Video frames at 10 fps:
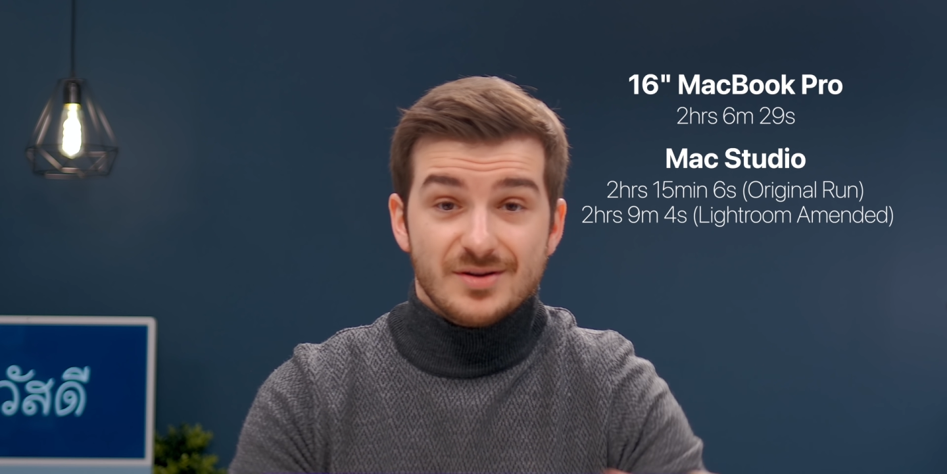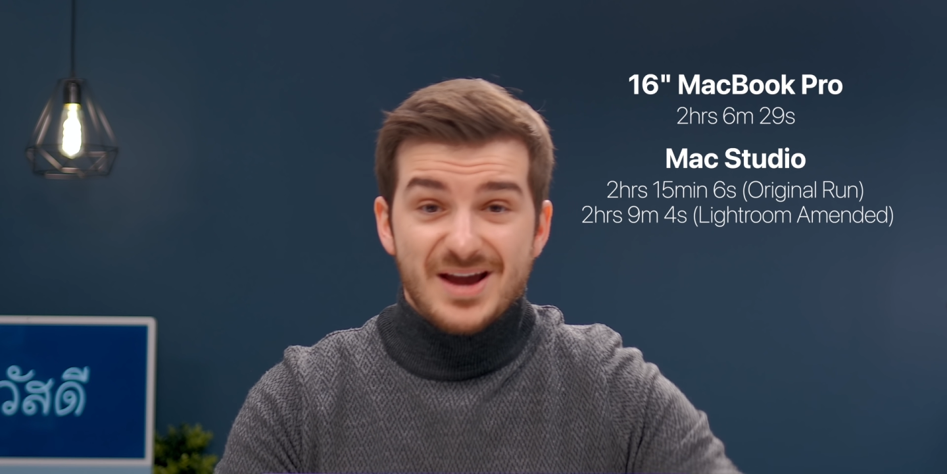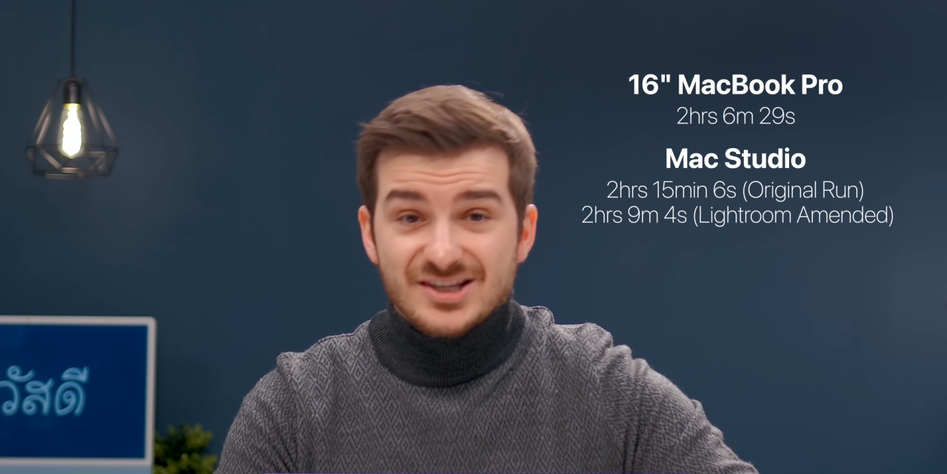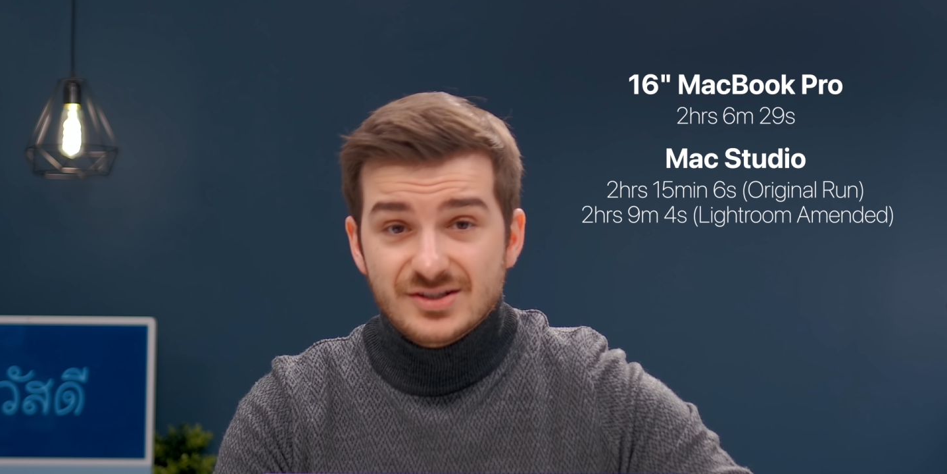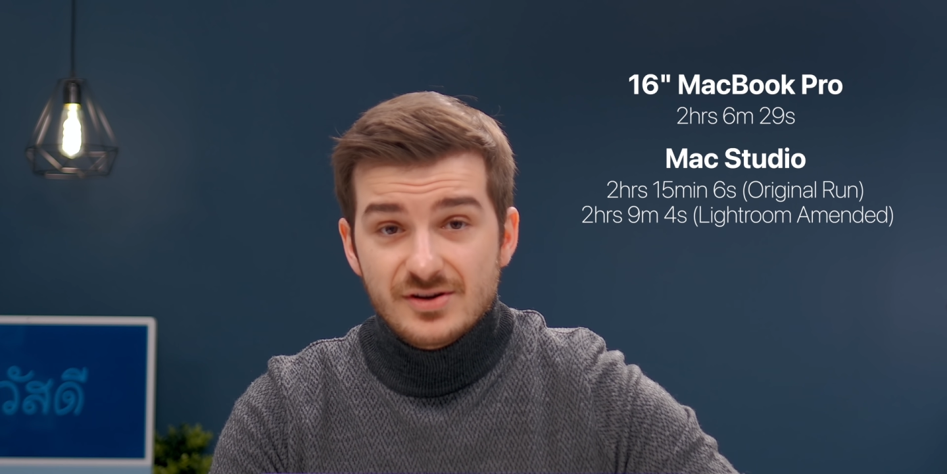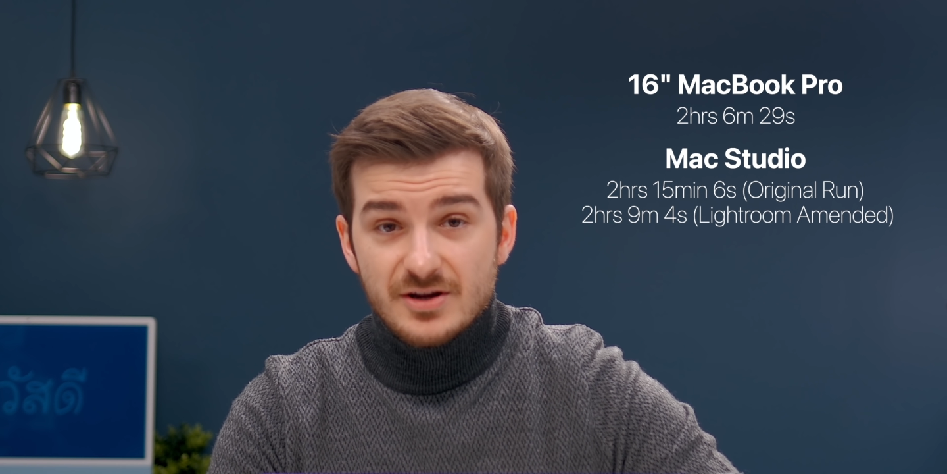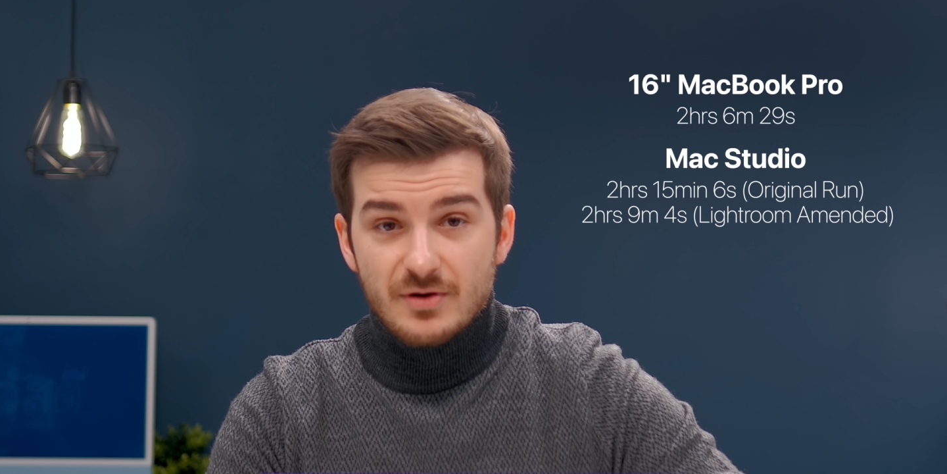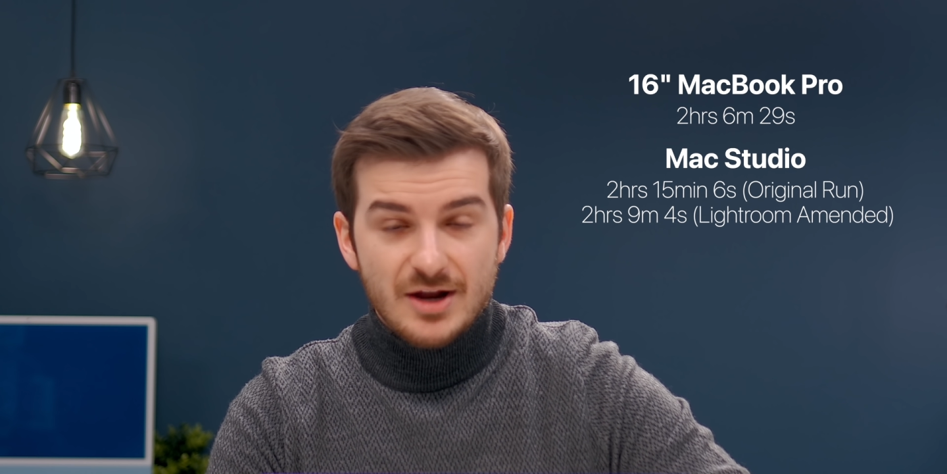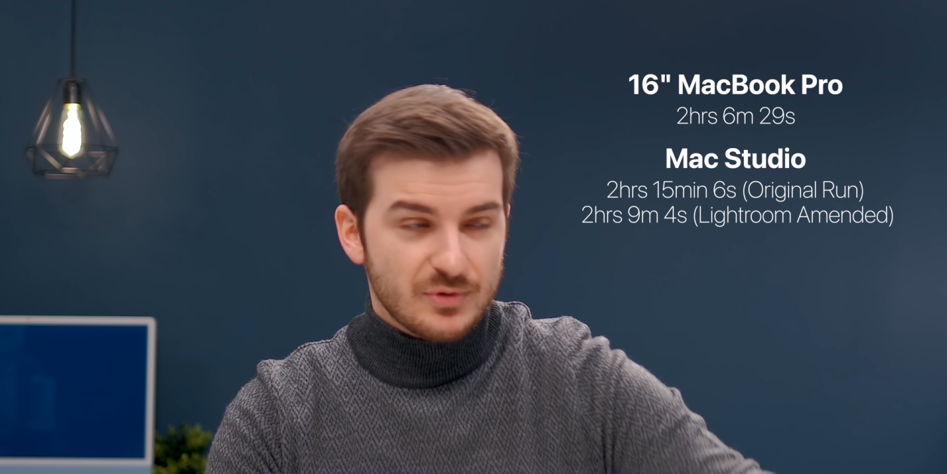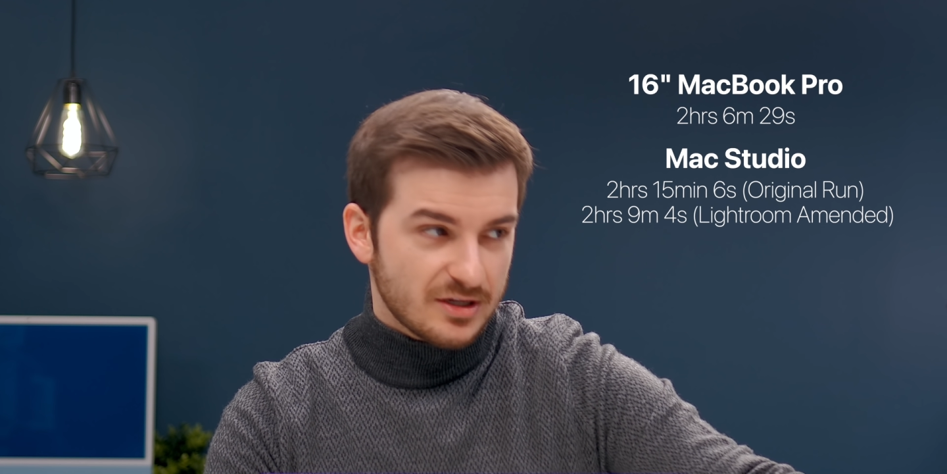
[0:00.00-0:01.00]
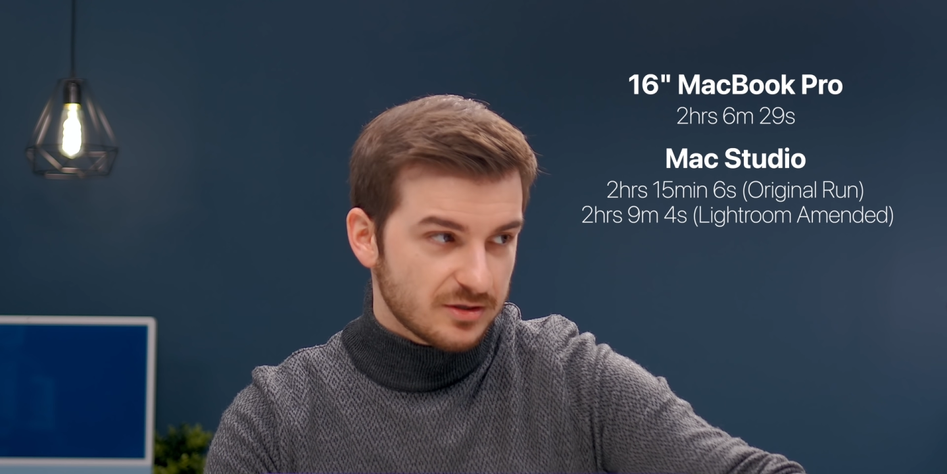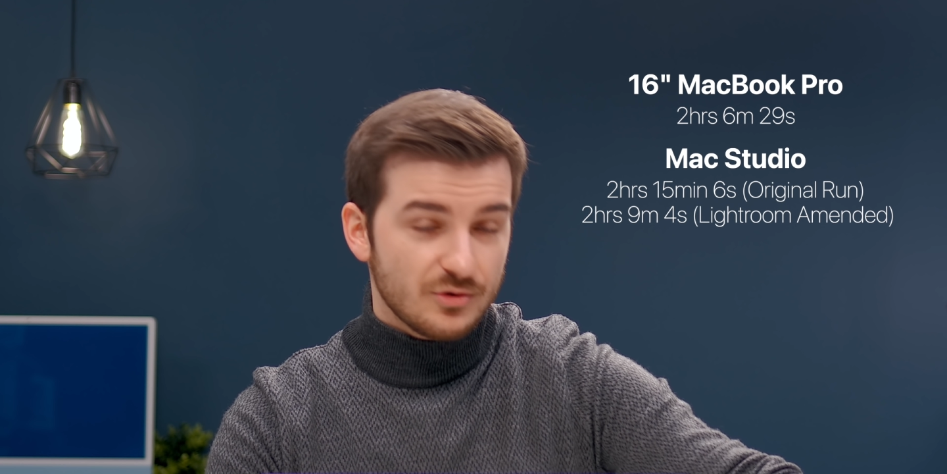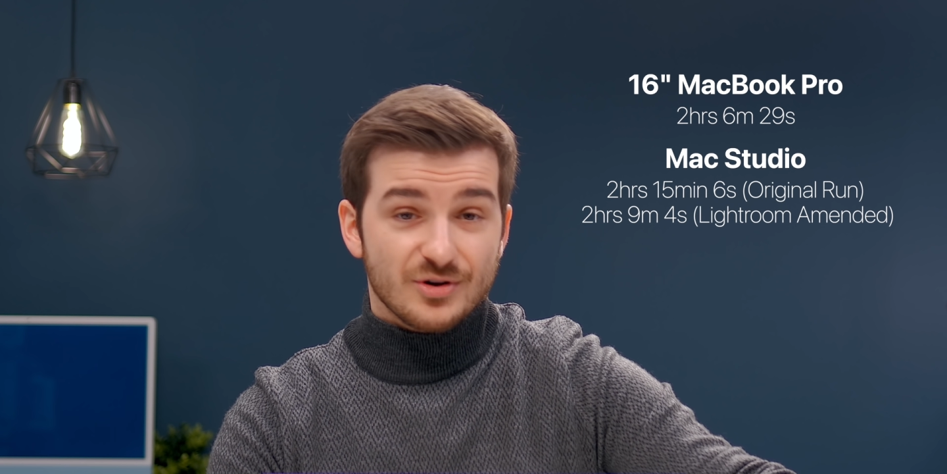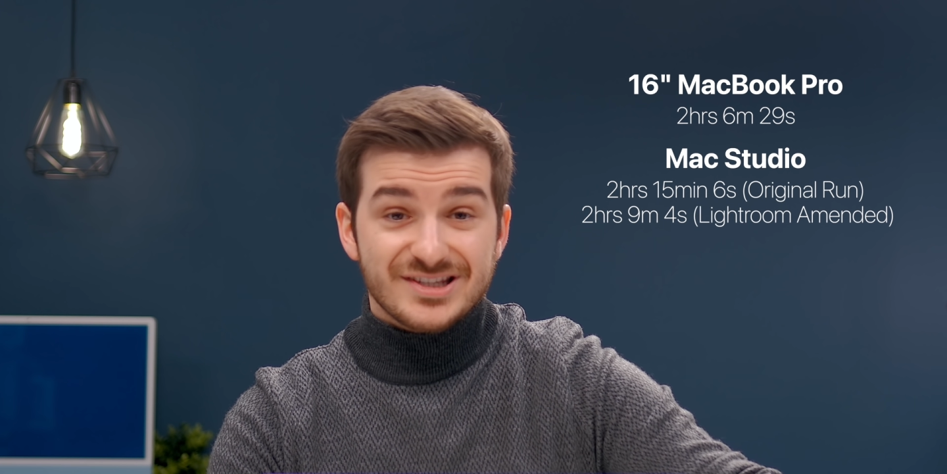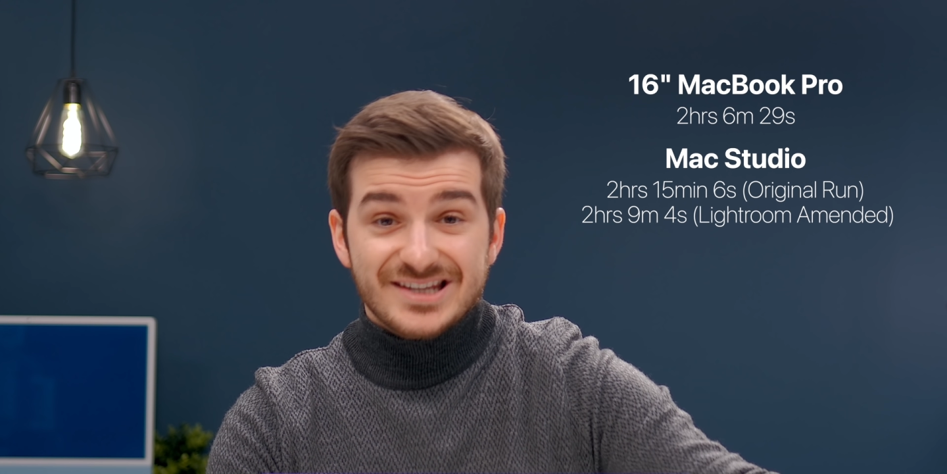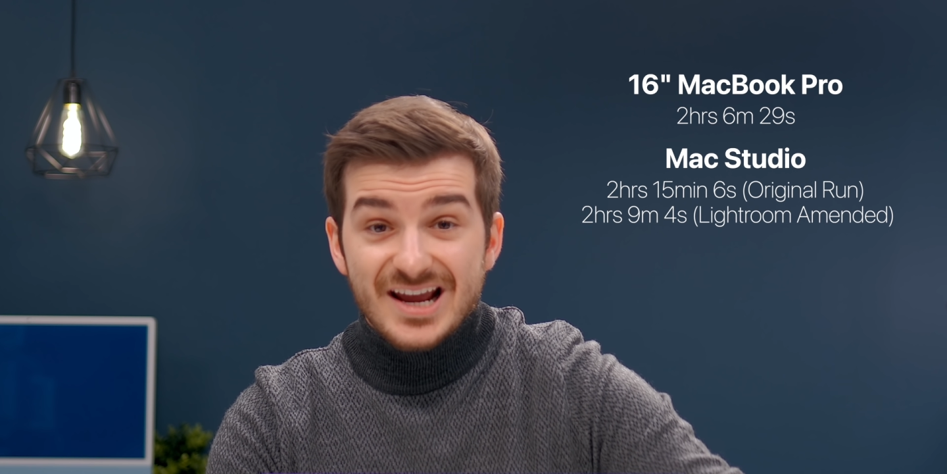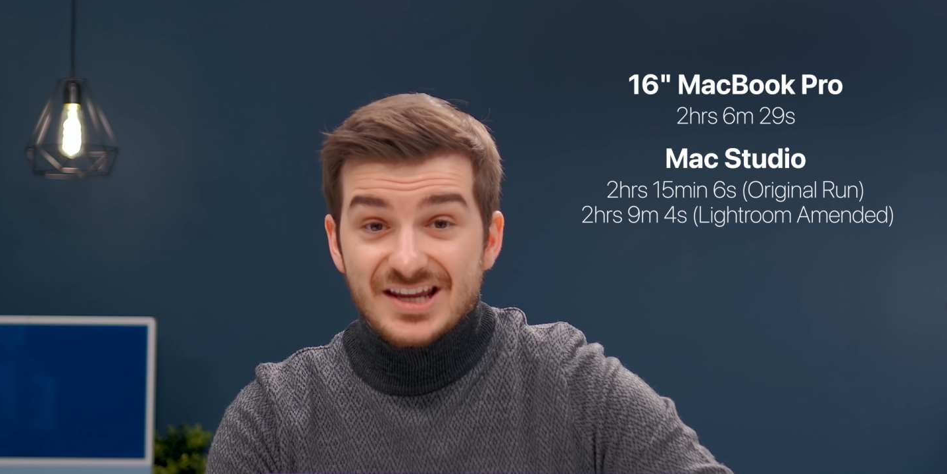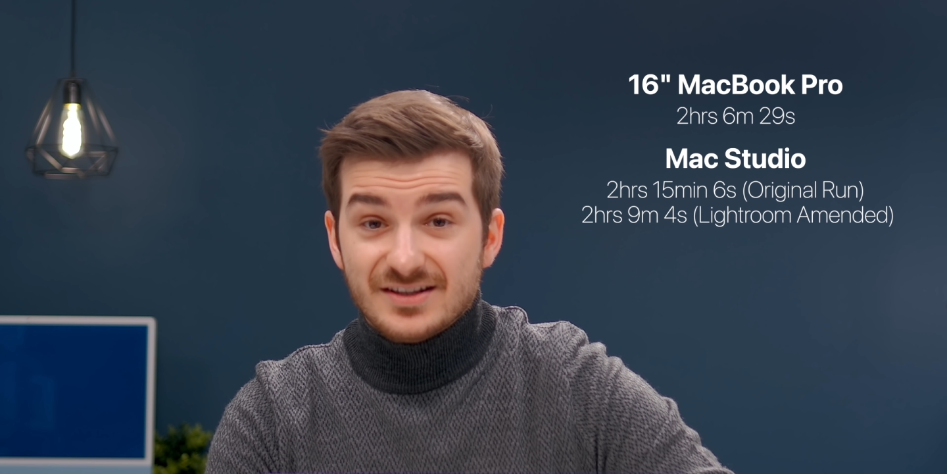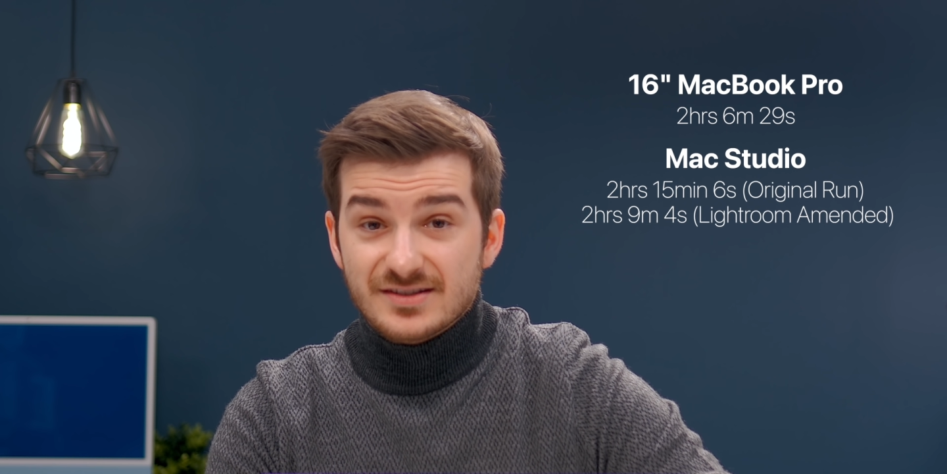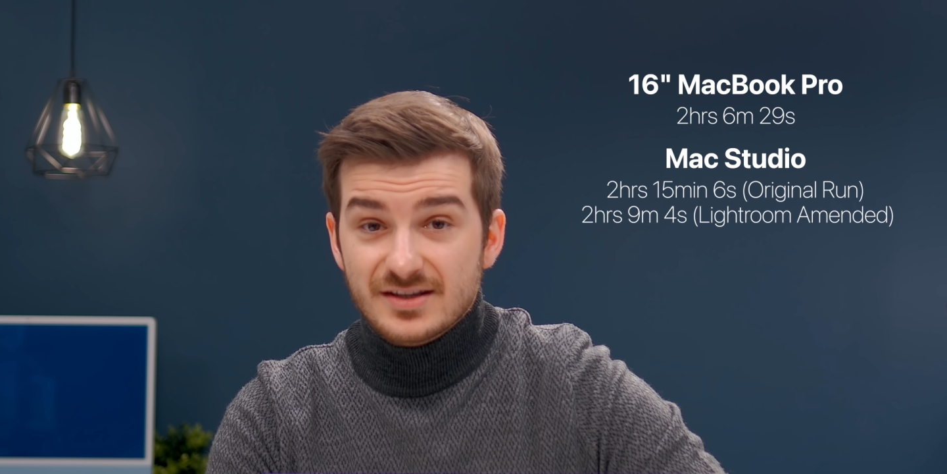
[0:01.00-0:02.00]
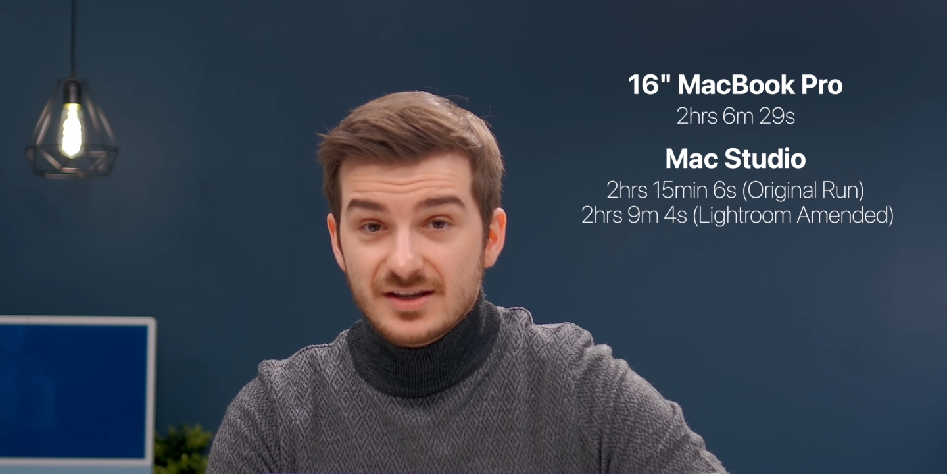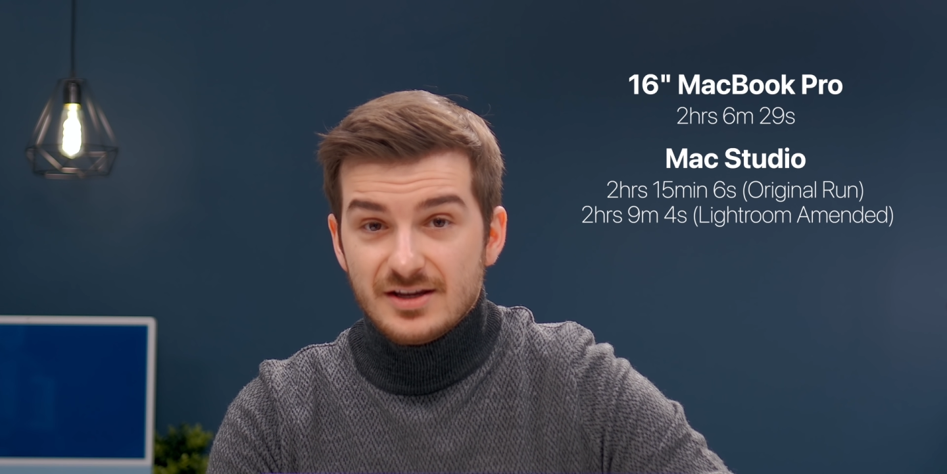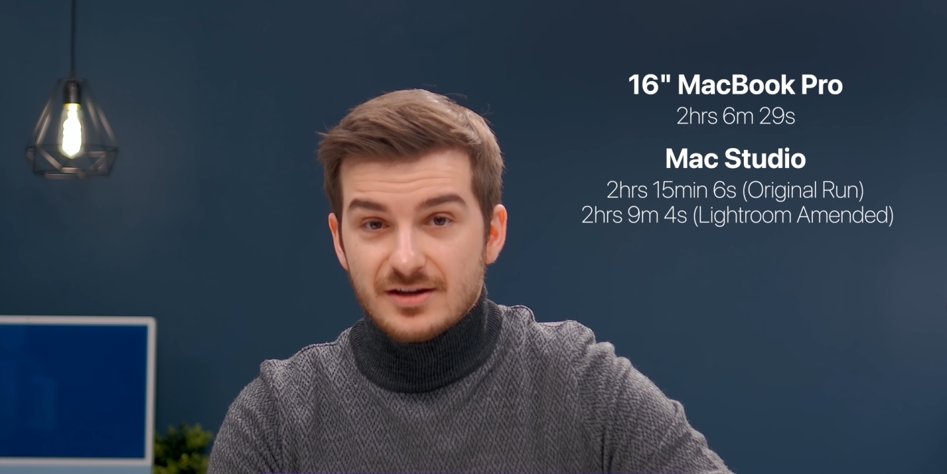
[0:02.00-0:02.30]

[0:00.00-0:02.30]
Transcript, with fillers: on the Mac Studio and we include our second,